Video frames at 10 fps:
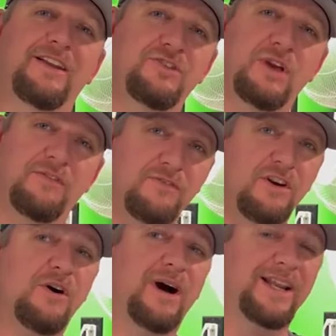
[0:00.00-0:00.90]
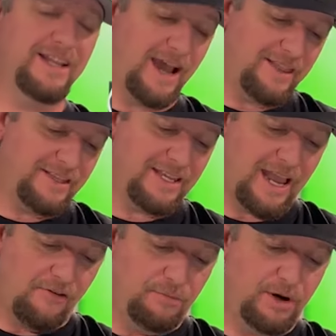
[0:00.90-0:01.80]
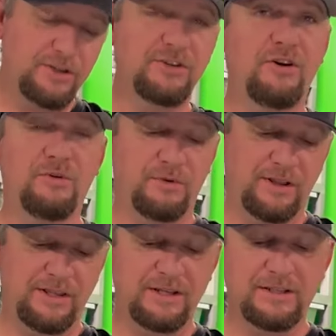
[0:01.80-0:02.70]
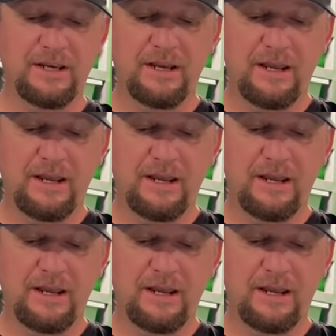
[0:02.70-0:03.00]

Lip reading: You have no idea. I think everybody should own one of these,